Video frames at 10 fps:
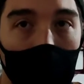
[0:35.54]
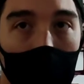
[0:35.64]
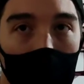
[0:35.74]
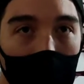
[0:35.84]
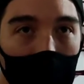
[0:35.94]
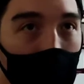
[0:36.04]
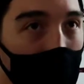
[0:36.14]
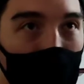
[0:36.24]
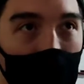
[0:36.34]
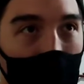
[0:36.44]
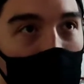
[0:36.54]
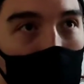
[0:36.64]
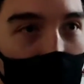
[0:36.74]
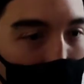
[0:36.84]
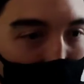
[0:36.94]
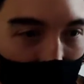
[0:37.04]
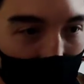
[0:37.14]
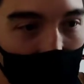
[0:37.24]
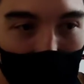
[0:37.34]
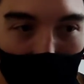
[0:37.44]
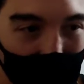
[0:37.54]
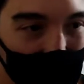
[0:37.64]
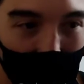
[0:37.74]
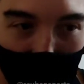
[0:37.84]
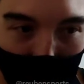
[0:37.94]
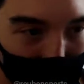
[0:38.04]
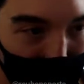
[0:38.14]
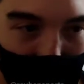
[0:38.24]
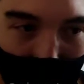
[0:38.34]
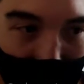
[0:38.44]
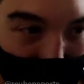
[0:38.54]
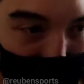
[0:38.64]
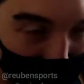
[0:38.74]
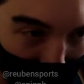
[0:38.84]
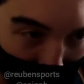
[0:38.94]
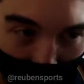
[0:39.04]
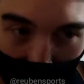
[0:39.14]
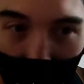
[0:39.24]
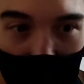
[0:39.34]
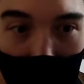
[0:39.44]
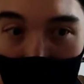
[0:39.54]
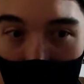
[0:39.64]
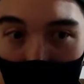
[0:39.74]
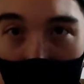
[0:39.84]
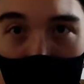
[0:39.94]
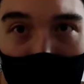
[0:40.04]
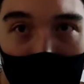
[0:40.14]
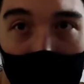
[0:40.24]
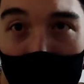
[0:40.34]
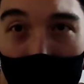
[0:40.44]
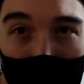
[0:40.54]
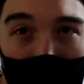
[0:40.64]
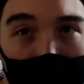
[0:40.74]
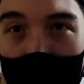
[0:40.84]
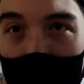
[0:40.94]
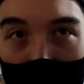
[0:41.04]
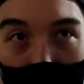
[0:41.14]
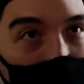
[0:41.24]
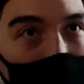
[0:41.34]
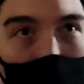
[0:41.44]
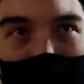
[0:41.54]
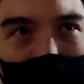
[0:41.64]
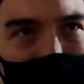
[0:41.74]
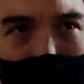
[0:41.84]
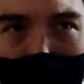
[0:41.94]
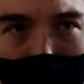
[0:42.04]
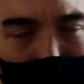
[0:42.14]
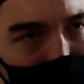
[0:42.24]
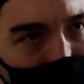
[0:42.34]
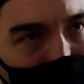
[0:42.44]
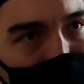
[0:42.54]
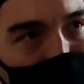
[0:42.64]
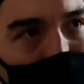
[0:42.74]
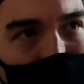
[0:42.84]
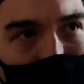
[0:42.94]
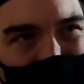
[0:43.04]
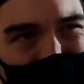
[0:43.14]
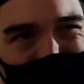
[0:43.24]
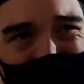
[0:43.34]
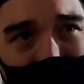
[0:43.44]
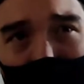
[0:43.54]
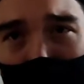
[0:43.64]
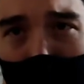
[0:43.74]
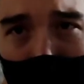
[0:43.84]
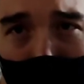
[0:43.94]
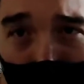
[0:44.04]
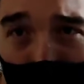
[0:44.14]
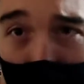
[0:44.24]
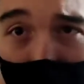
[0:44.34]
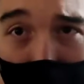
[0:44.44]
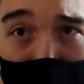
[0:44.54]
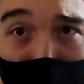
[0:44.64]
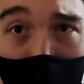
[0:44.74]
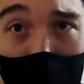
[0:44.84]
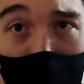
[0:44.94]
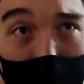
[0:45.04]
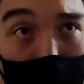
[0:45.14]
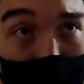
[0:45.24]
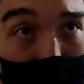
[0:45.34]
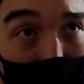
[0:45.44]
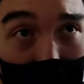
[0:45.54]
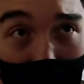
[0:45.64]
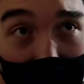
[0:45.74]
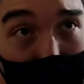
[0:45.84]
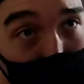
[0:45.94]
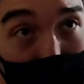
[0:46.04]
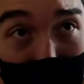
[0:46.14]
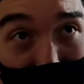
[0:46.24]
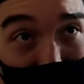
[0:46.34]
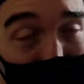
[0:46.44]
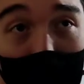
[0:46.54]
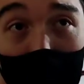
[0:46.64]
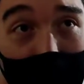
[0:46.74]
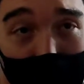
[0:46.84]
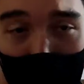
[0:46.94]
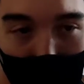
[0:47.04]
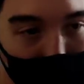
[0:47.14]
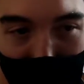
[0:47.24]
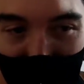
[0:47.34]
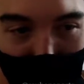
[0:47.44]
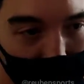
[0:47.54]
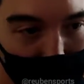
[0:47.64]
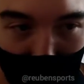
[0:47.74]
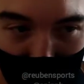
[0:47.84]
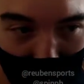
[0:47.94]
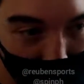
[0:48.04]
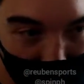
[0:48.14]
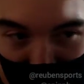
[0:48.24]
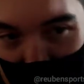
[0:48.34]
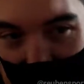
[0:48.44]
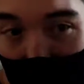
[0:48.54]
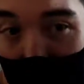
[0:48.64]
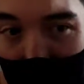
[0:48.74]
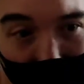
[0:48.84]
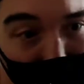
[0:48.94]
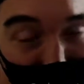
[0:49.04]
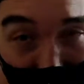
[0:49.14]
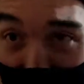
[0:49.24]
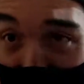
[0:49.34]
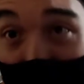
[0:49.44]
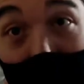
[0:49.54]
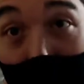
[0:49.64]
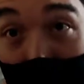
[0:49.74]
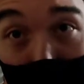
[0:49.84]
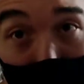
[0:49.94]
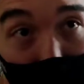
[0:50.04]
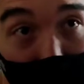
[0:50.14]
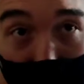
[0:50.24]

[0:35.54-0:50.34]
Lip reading: Yeah. I mean, I just wanted to play hard, make it tough for him to make shots. Keep him off the offensive rebounds. He got a lot. He always gets probably about 10 to 20 points off offensive rebounds and putbacks and all that. So my main focus was to keep the ball out of his hands, deny him,